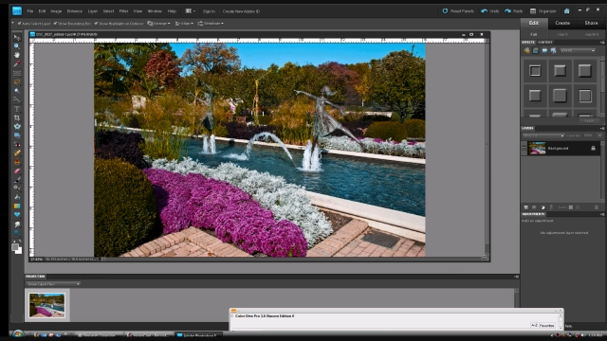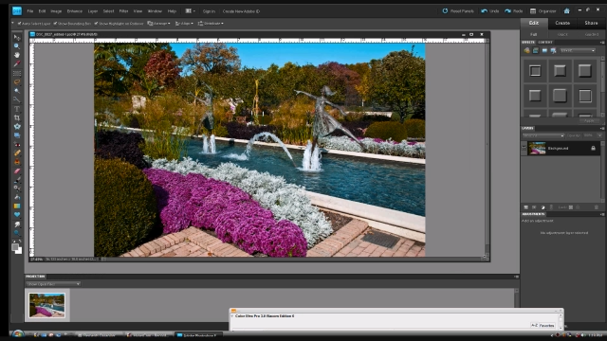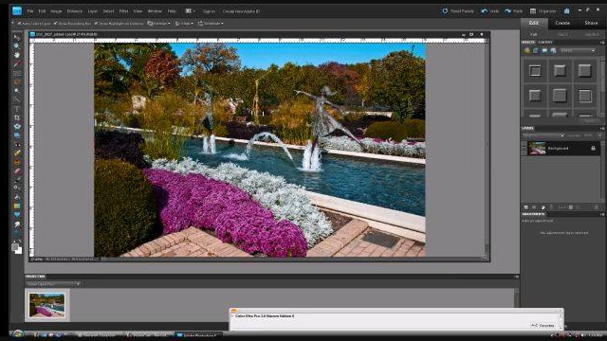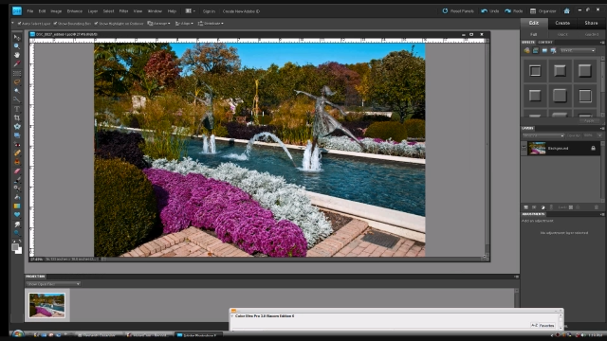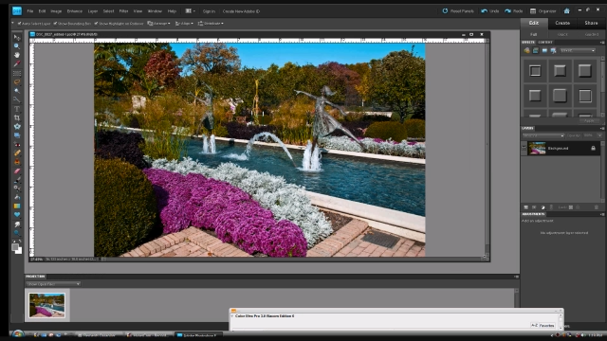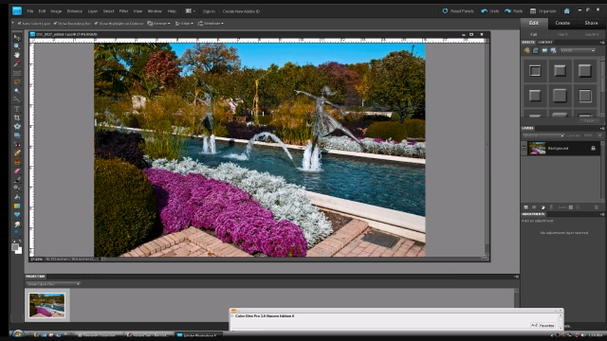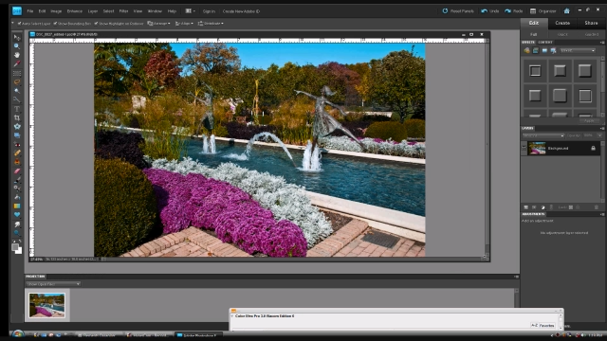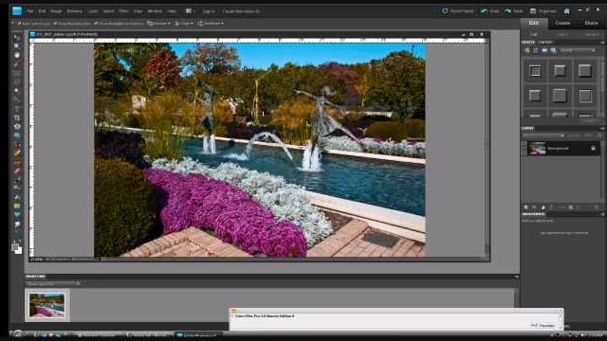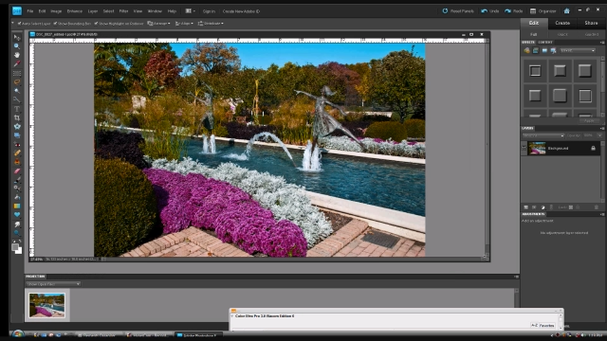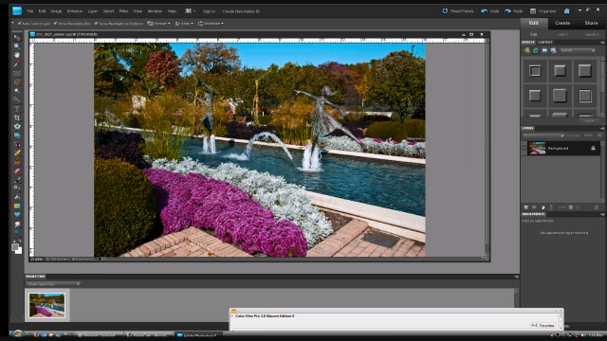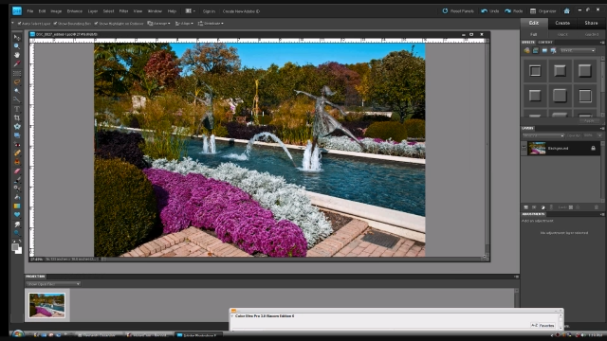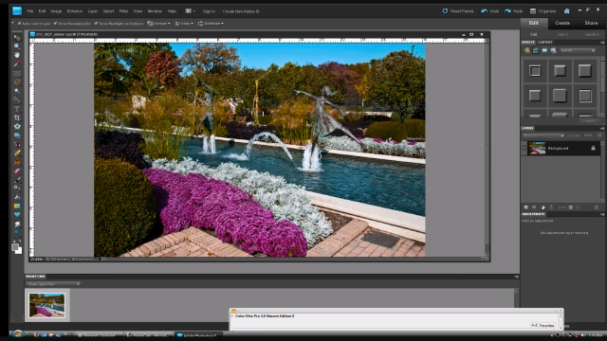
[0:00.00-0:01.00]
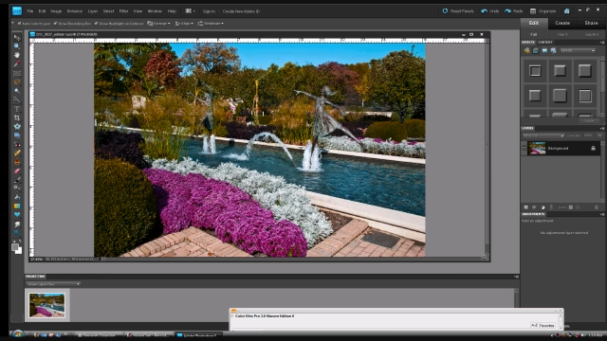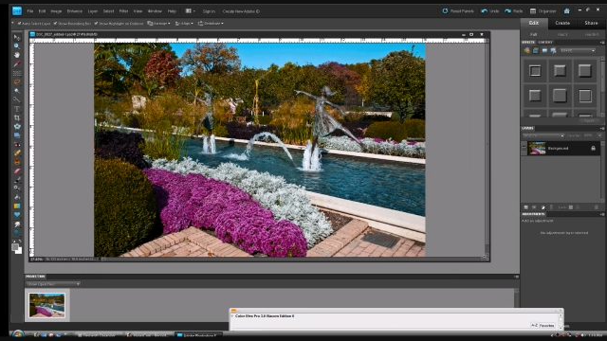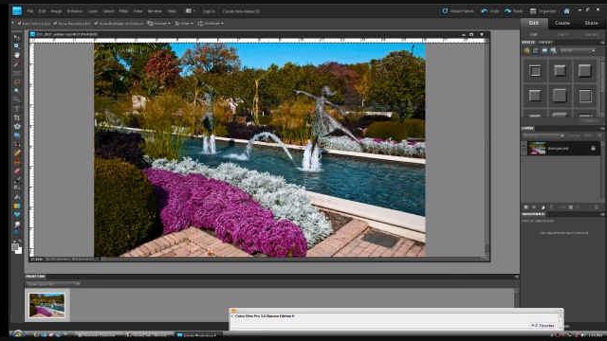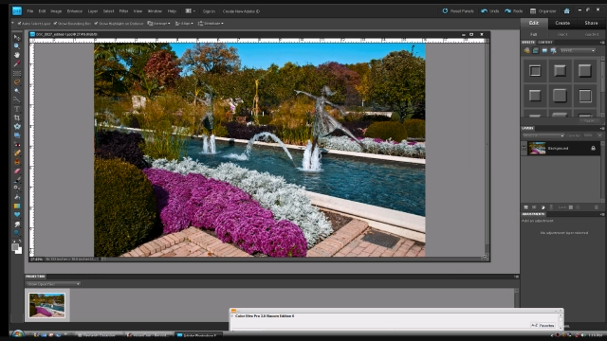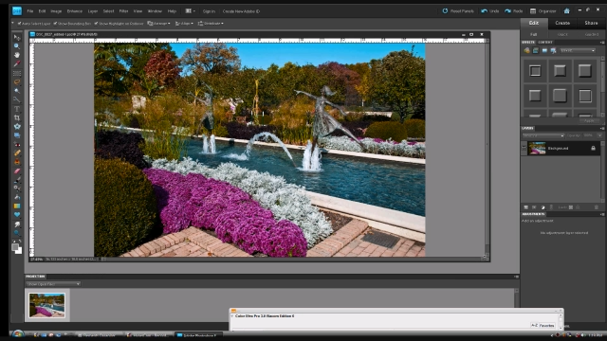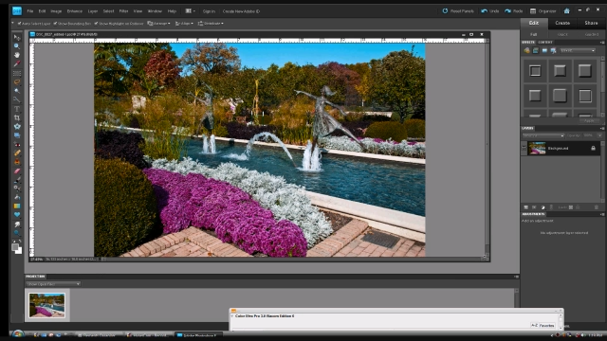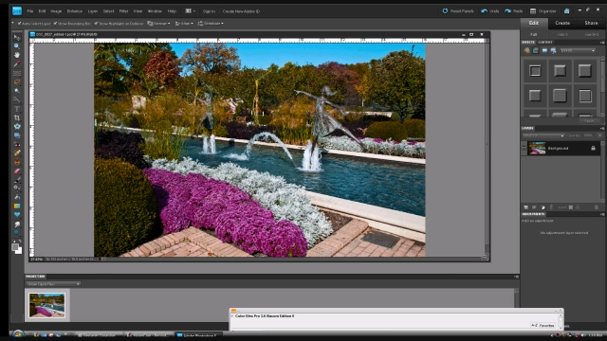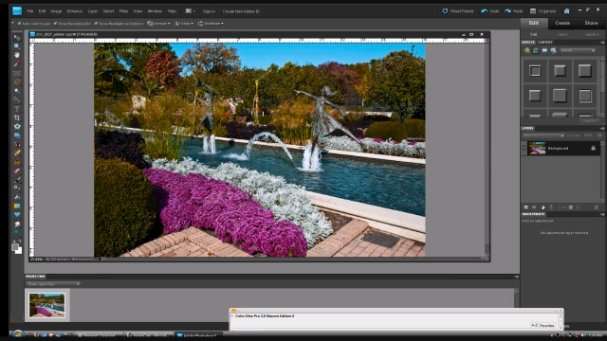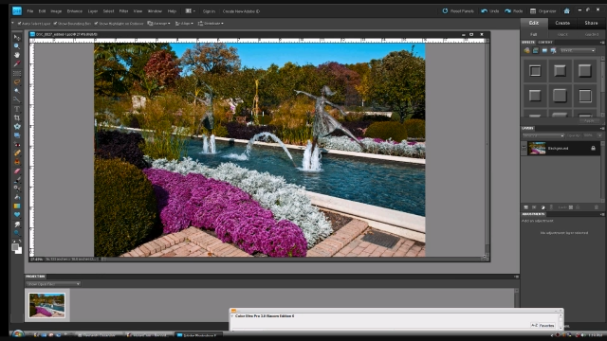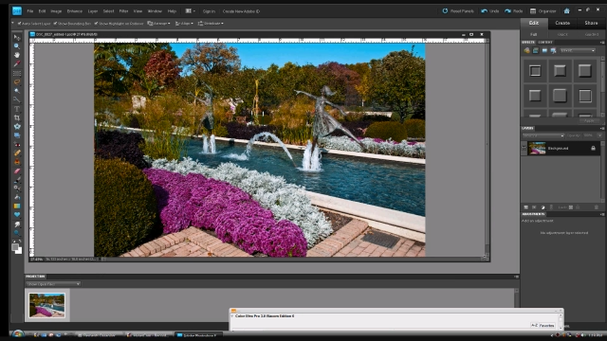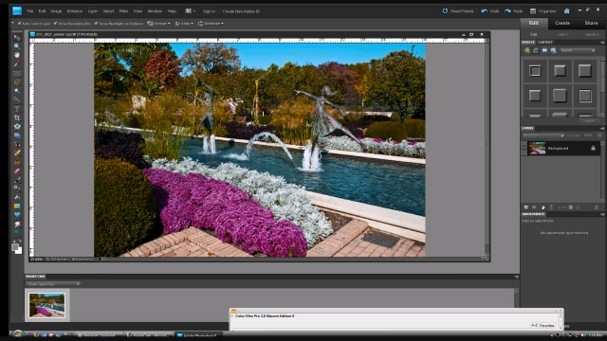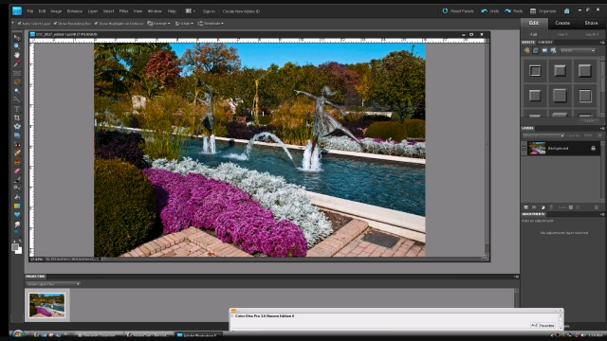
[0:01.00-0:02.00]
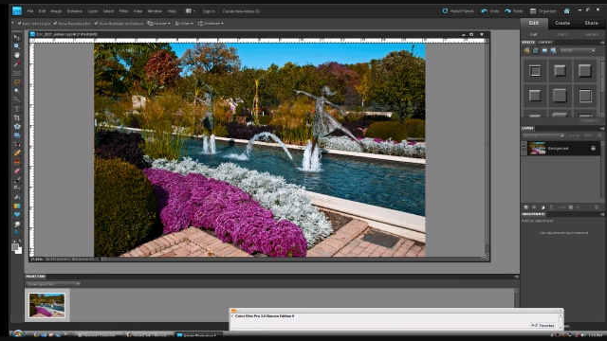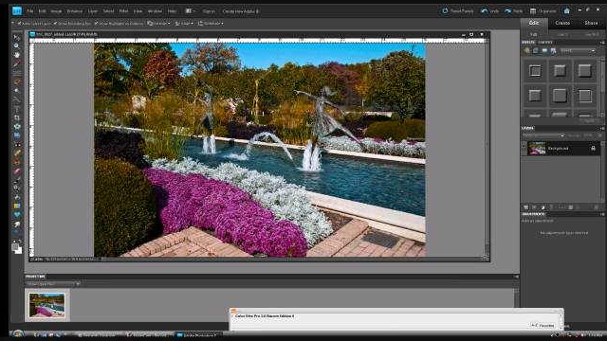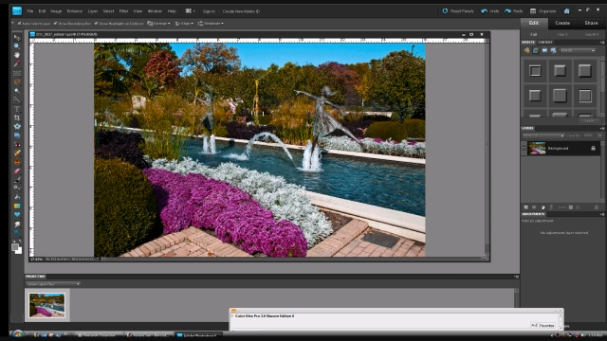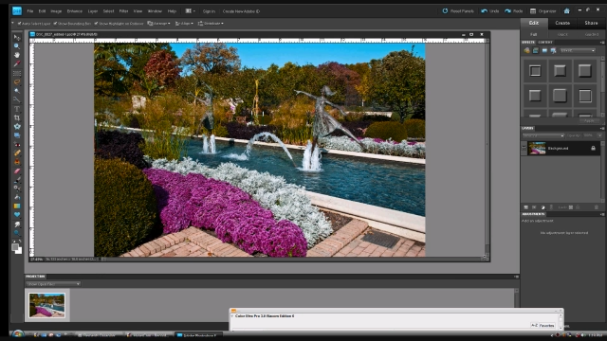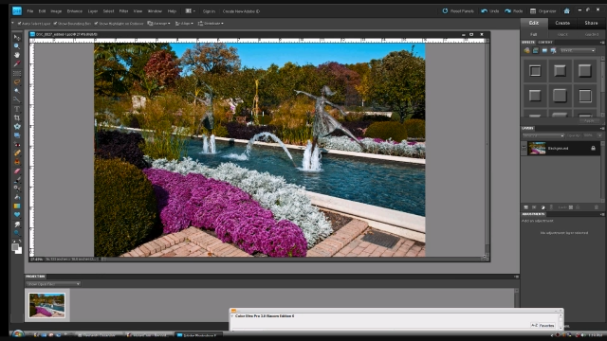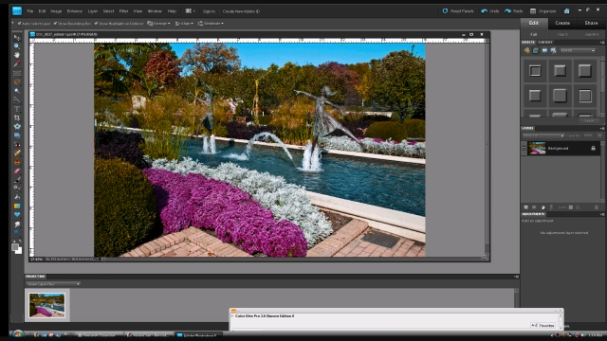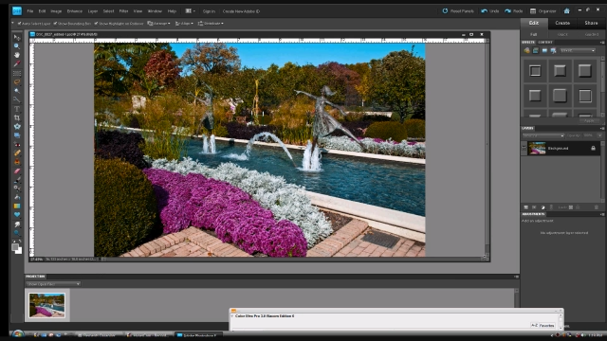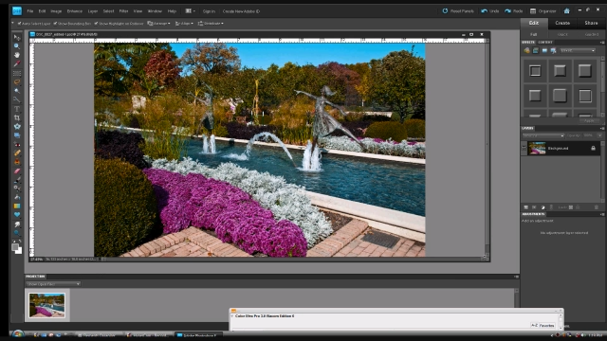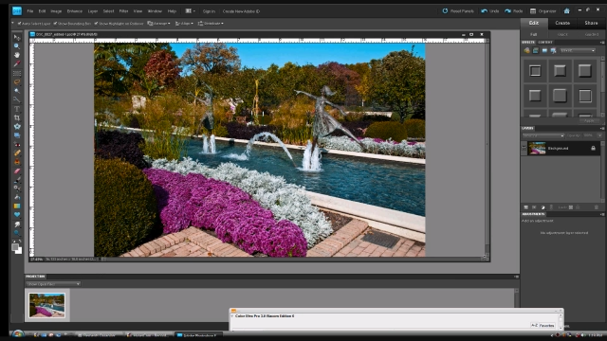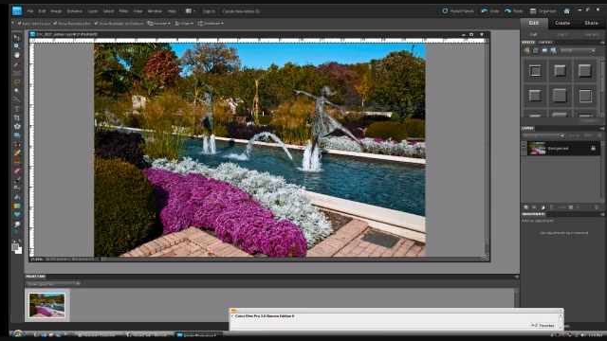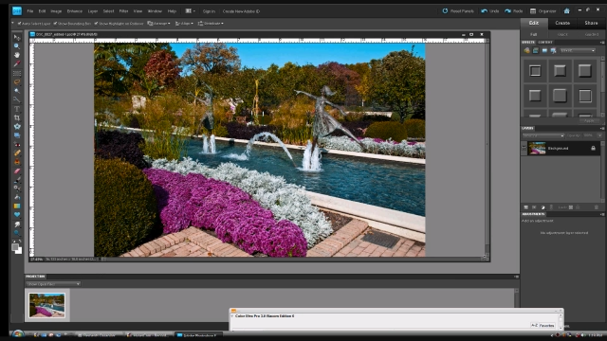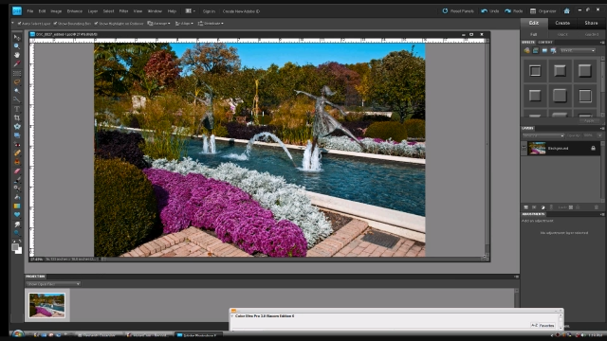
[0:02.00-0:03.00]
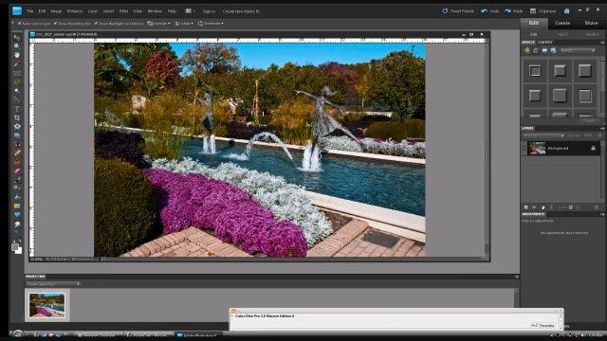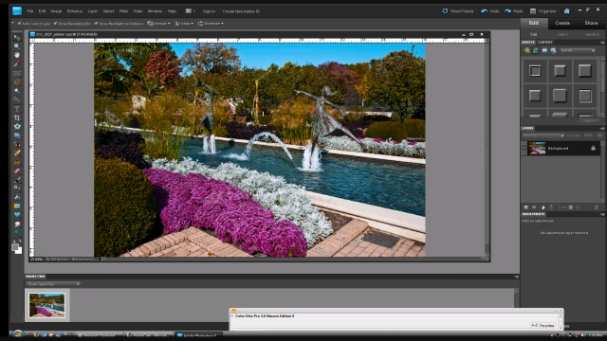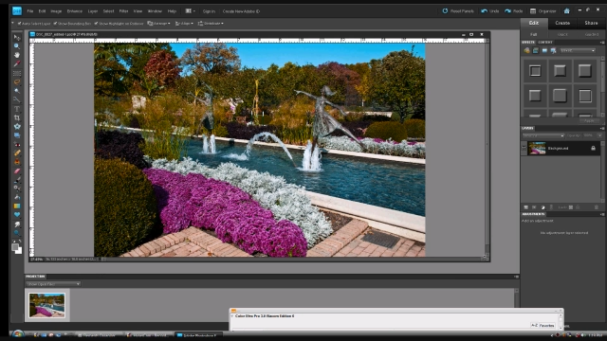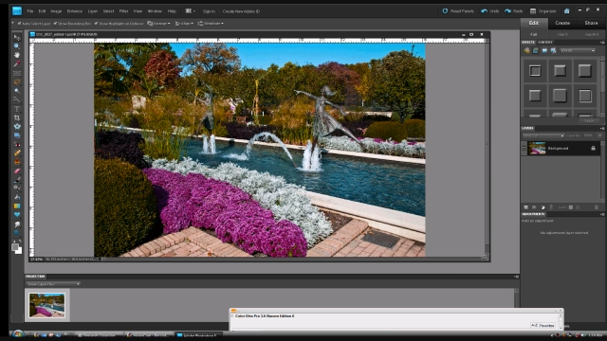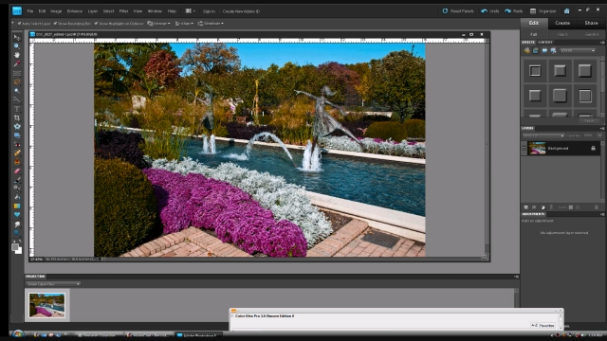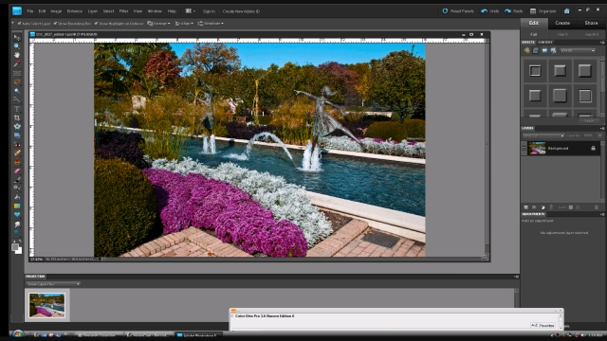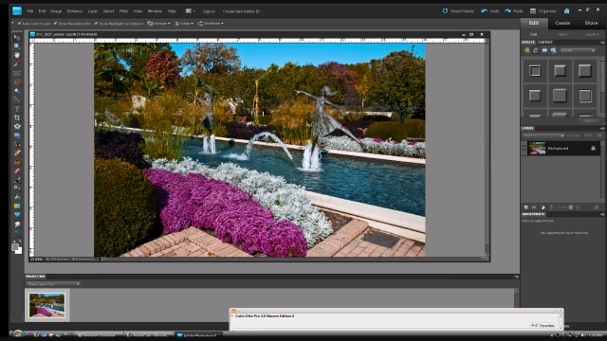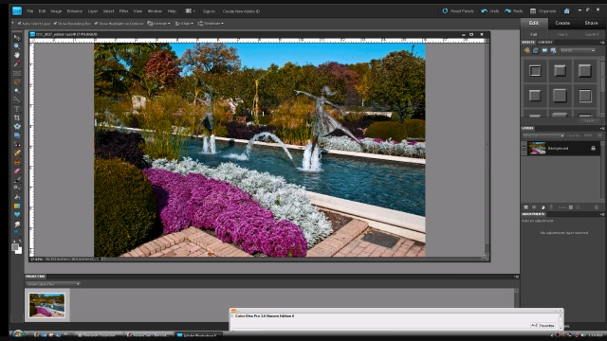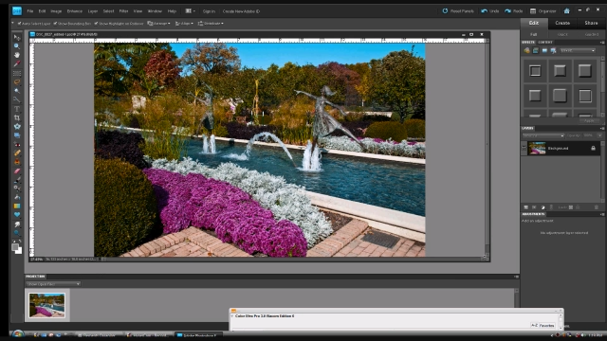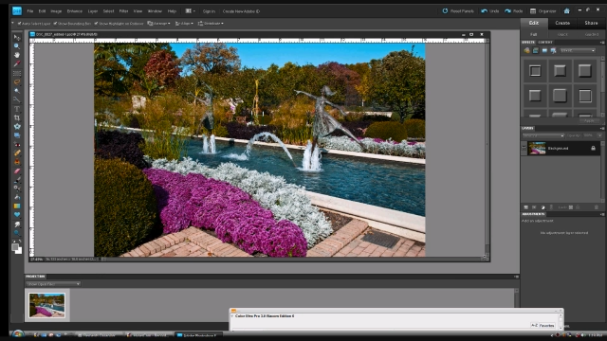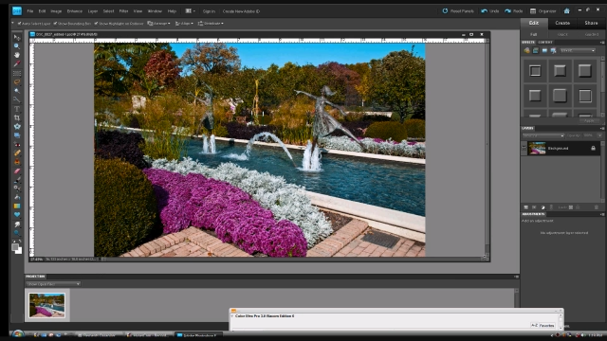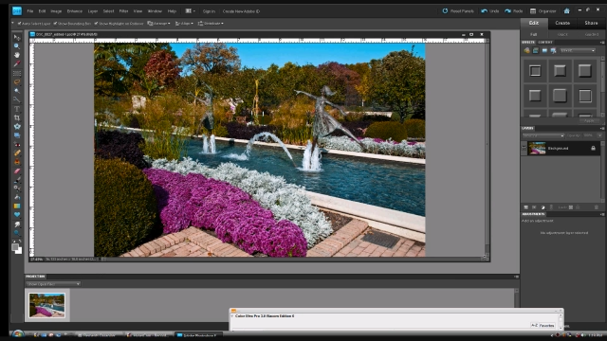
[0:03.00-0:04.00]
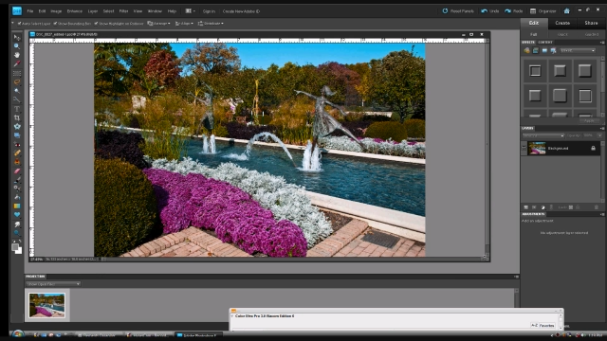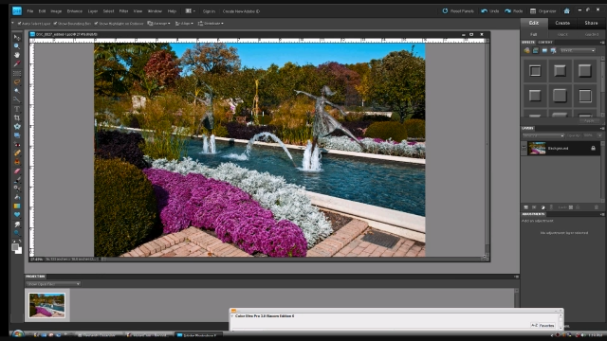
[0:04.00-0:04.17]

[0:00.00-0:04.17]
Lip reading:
Nobody's mouth can be seen.